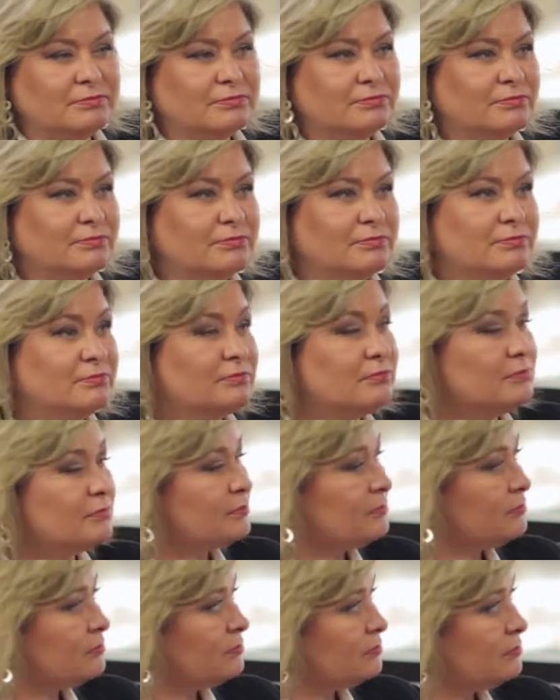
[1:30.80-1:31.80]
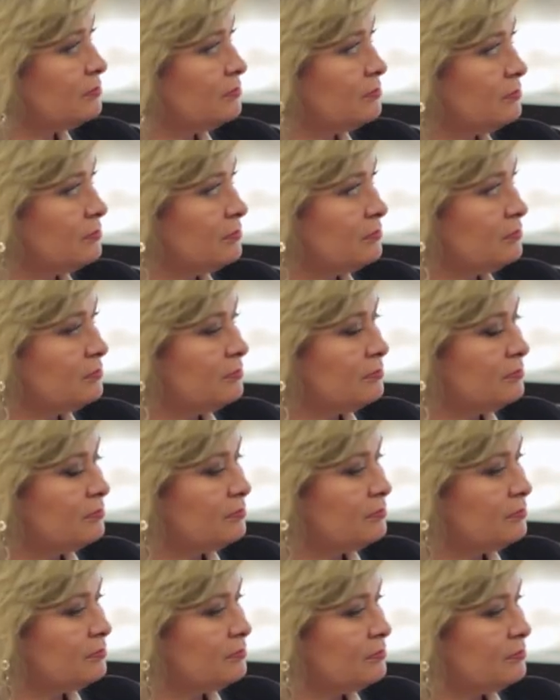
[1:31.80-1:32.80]

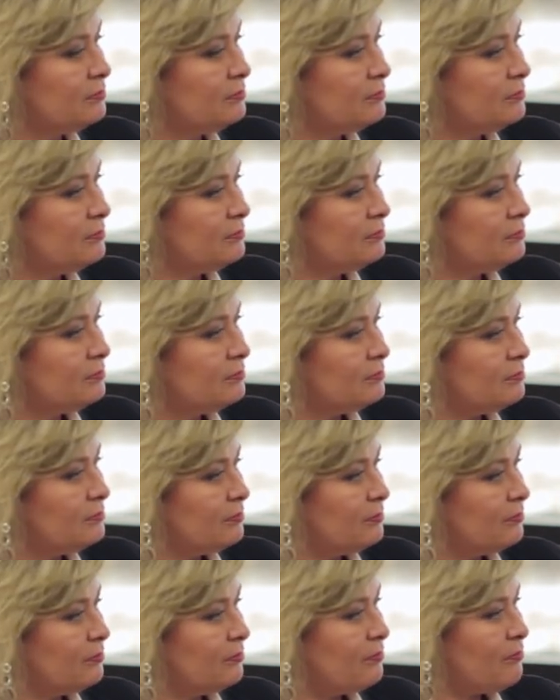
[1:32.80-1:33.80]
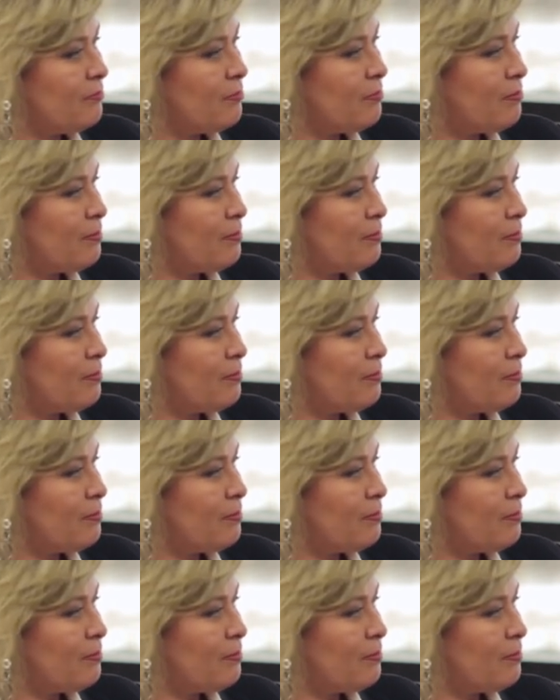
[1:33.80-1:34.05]
The person shown says nothing.